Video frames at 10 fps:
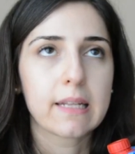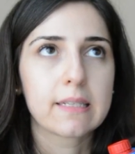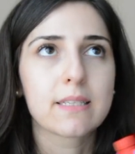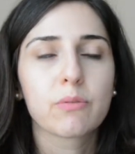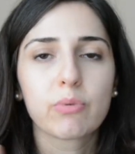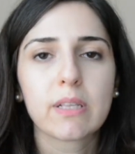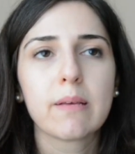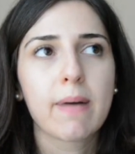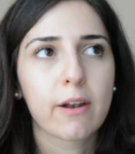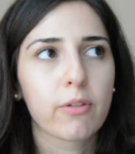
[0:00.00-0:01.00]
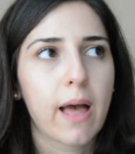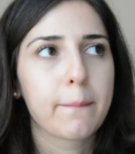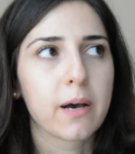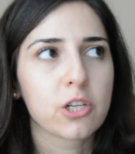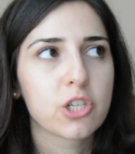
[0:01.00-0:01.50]
does it really matter
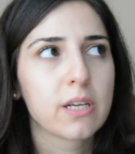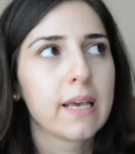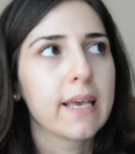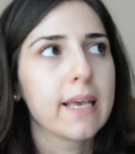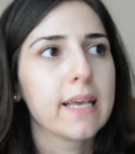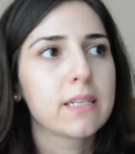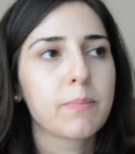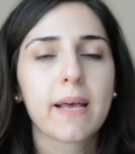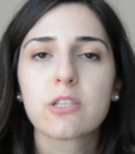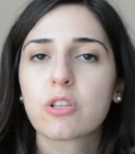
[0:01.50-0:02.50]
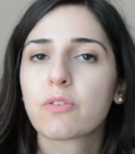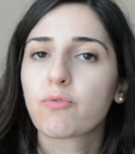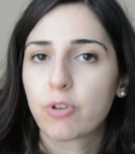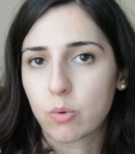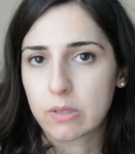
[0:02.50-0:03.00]
that much? It depends on the
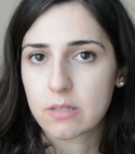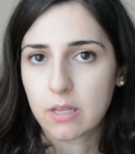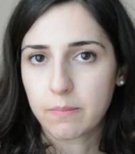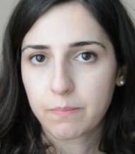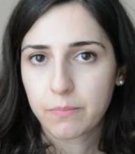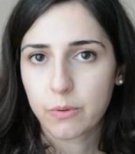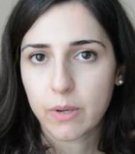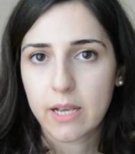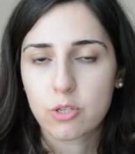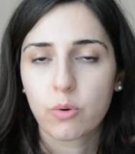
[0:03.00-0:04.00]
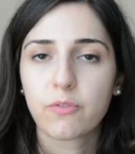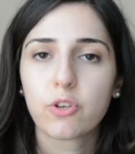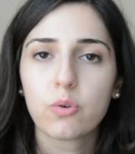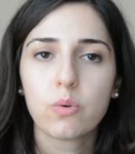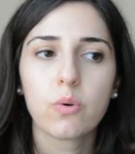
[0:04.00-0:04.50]
frequency. Okay, so if
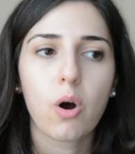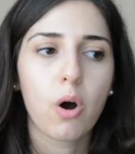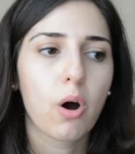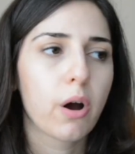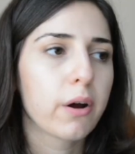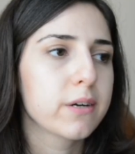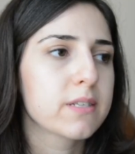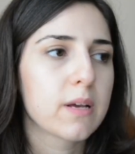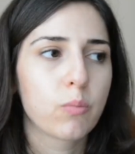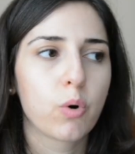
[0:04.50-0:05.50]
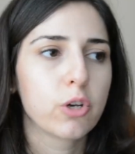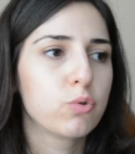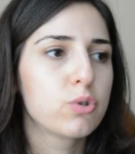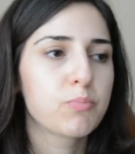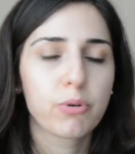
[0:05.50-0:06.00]
you are someone
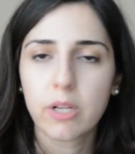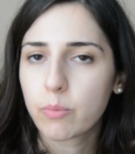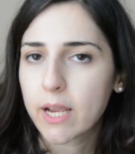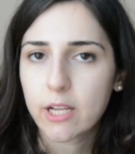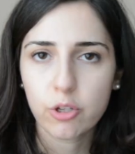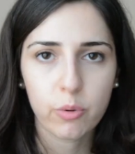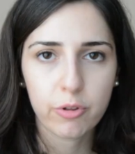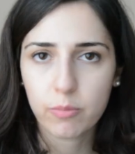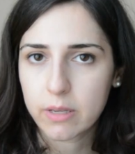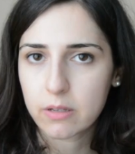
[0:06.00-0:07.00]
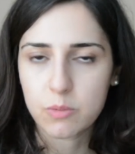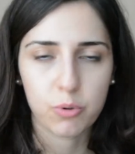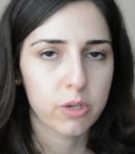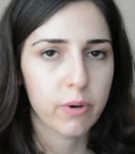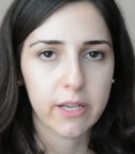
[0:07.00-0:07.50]
who's pretty regular with your meals,
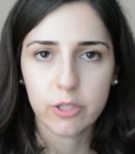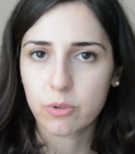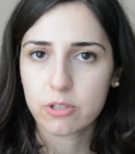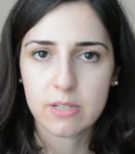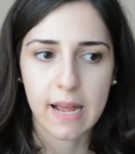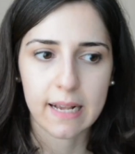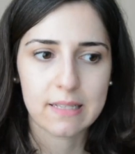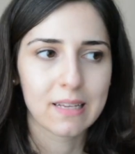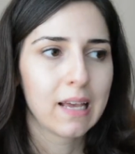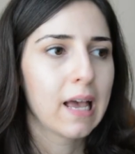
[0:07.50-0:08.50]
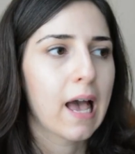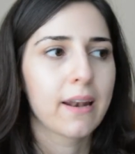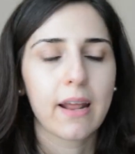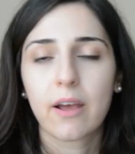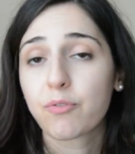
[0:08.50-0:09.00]
pretty regular with your snacks,
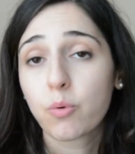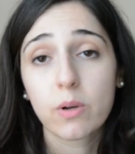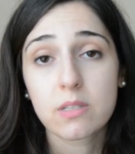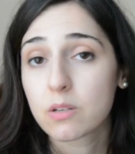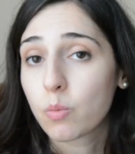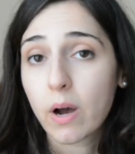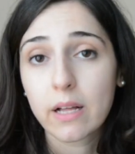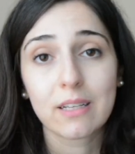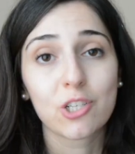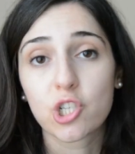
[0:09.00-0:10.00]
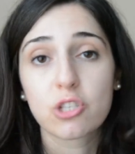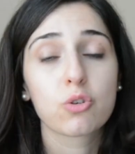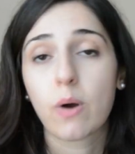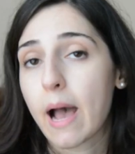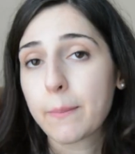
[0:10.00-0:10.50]
and every once in a while it just
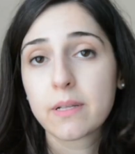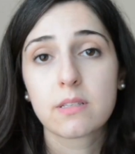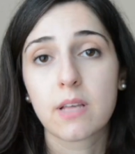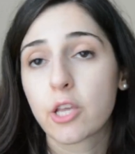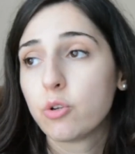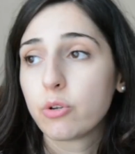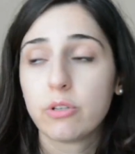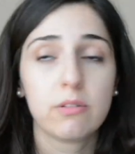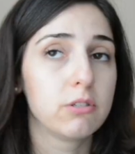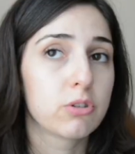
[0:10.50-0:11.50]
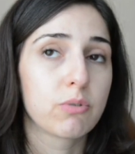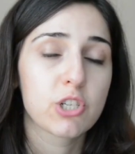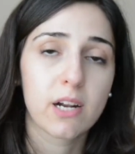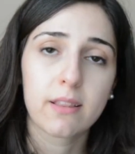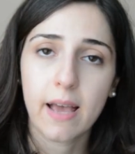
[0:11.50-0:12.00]
so happens that you need to
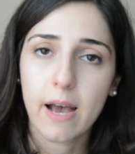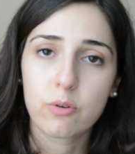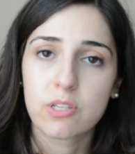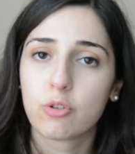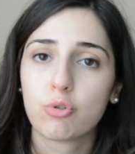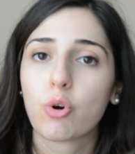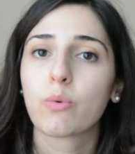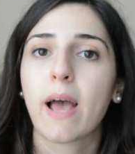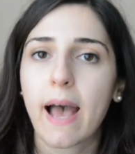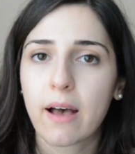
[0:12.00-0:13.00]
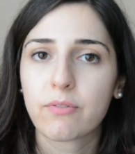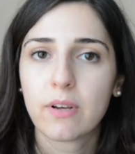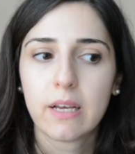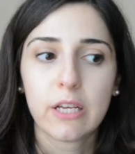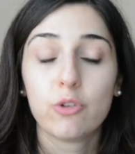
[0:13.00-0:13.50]
rush out of the house and
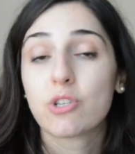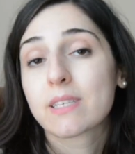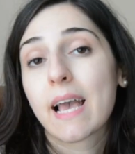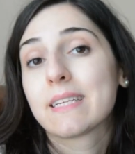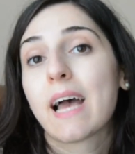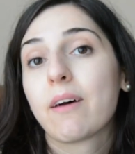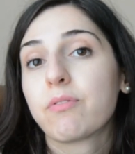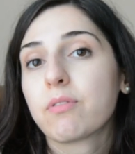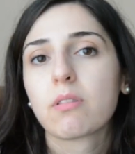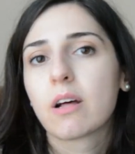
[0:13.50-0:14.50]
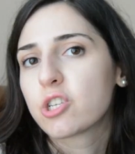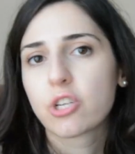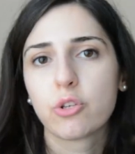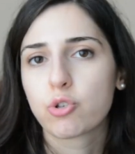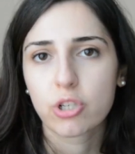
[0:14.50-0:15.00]
you just can't have the lunch
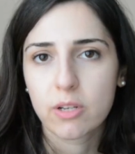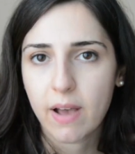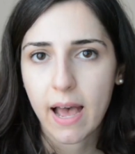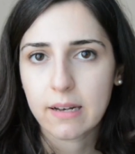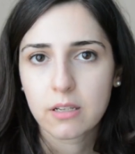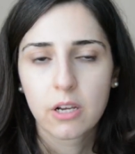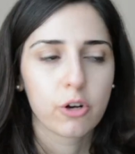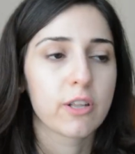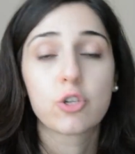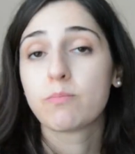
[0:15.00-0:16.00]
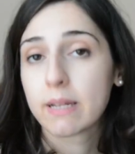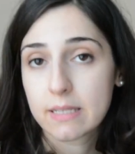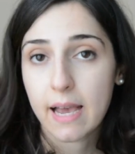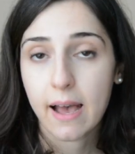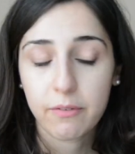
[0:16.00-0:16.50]
that you should have had or that you meant
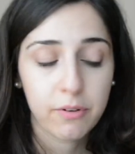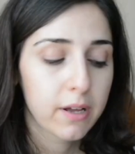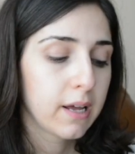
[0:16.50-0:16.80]
to have.